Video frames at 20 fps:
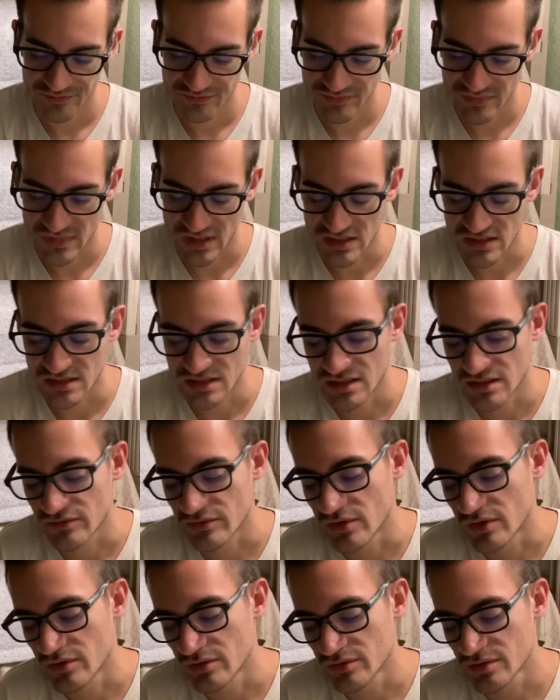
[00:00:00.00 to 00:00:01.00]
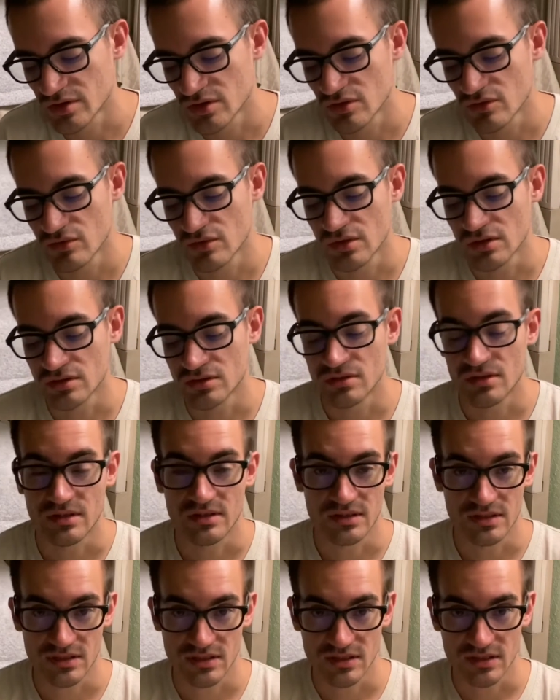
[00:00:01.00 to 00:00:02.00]
And then I wrote, you will, and
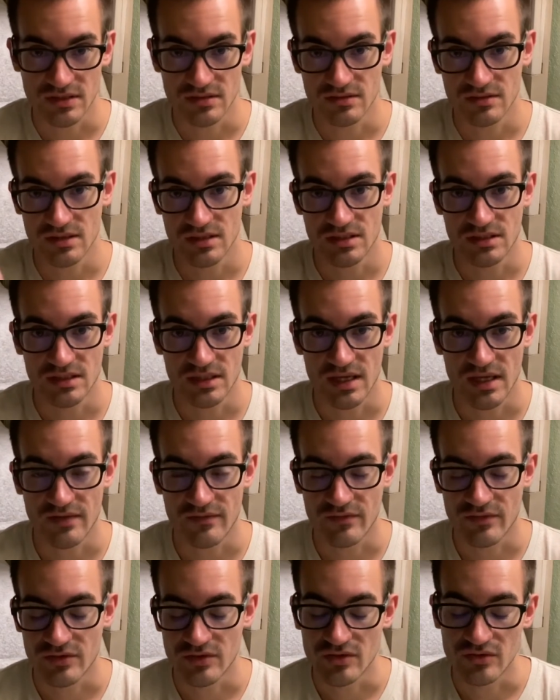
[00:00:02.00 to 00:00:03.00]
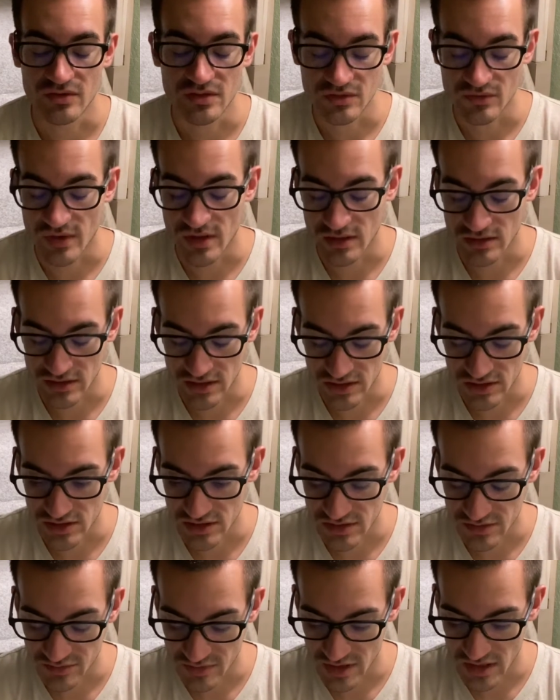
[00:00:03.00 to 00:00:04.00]
this can indicate for you as well, not
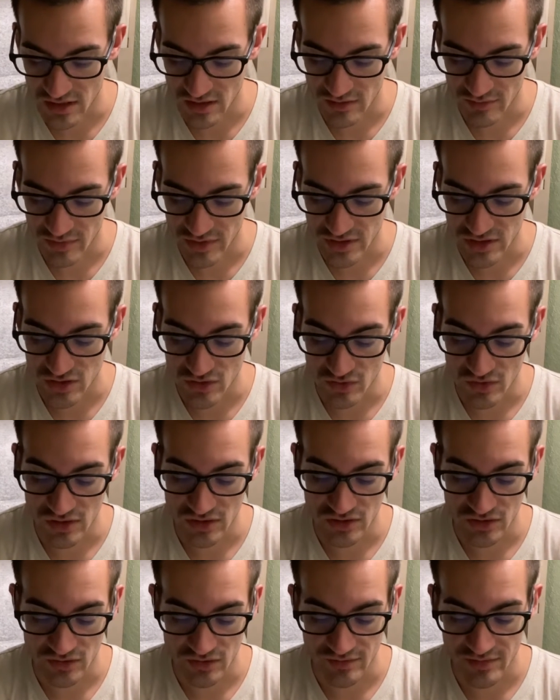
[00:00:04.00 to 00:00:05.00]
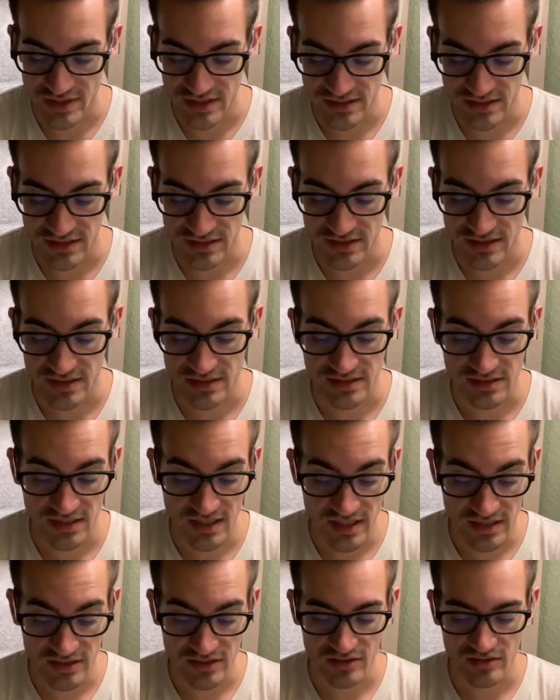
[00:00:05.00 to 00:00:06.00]
just me, but you will do amazing things
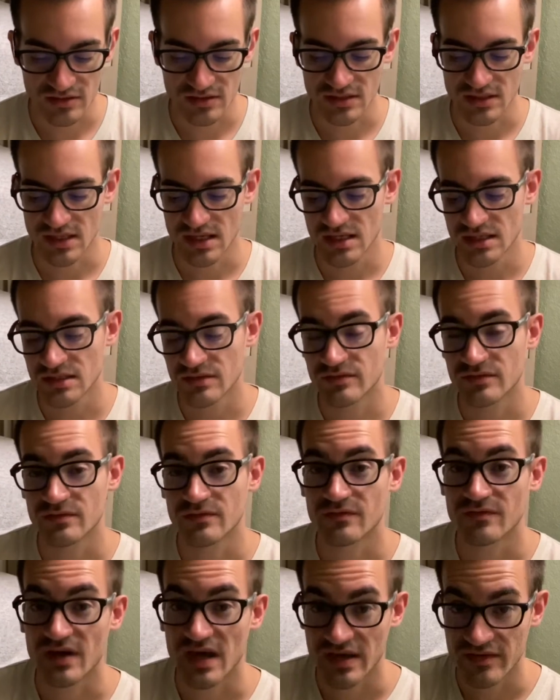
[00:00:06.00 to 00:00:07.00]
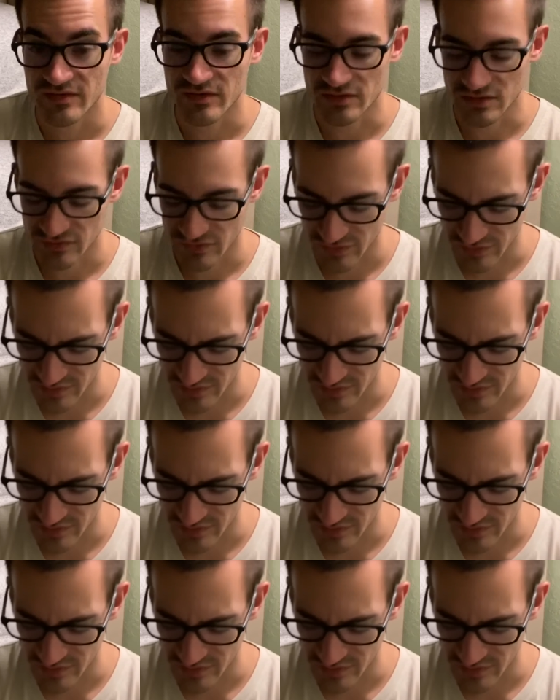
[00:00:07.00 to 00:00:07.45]
10 years and even 5 years from